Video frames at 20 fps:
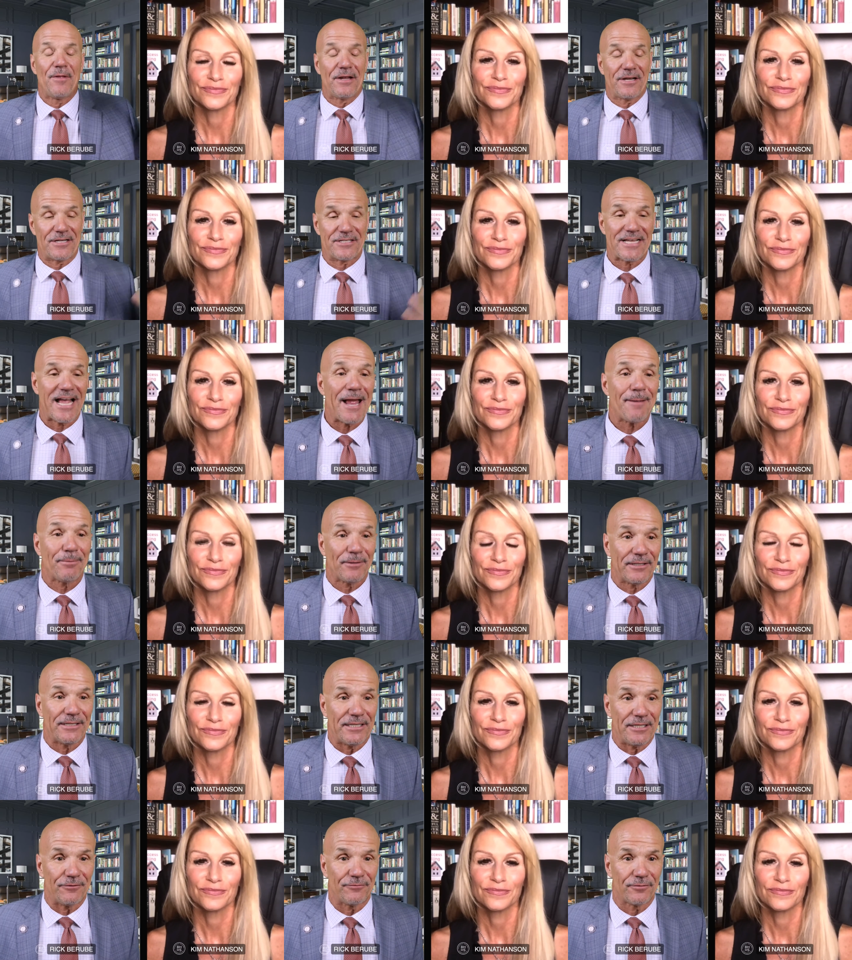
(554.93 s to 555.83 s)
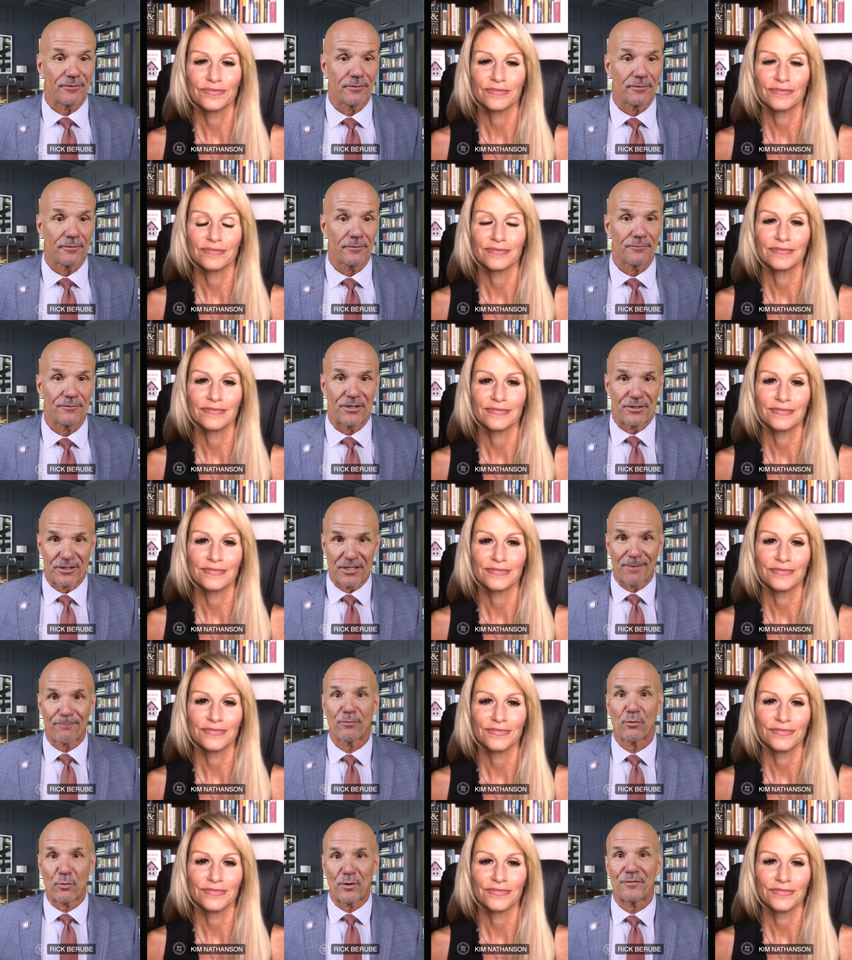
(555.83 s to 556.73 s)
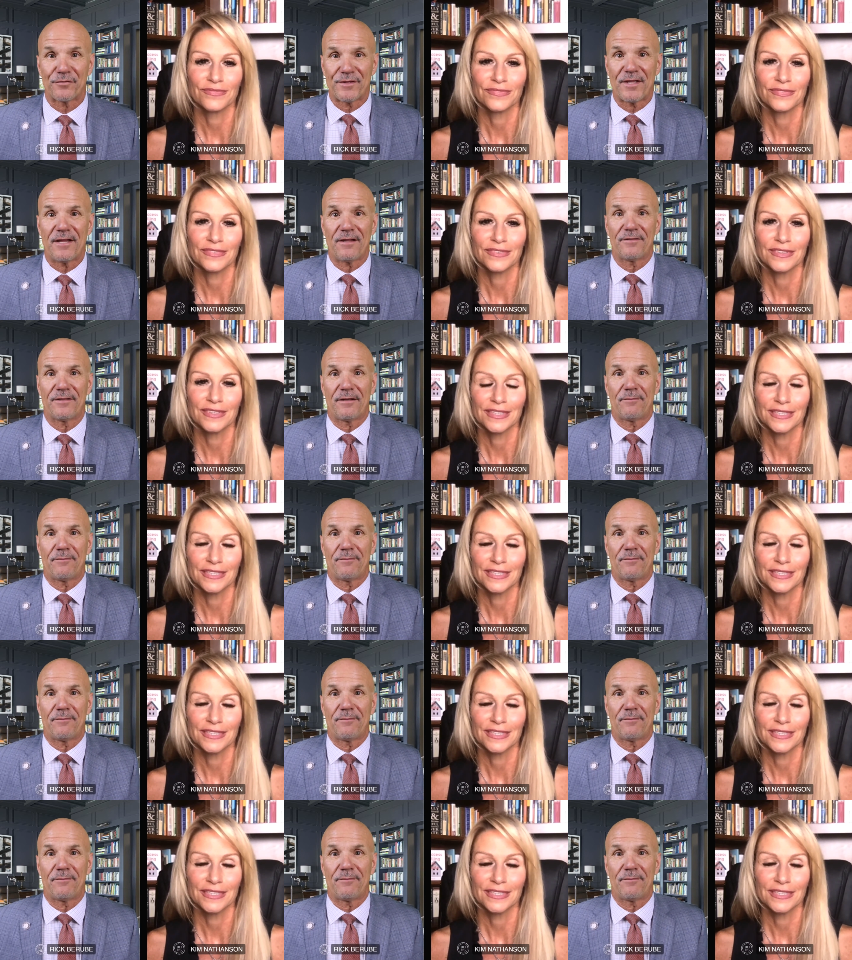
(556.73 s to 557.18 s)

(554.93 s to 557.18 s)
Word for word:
Speaker 1: Because I believe the number one thing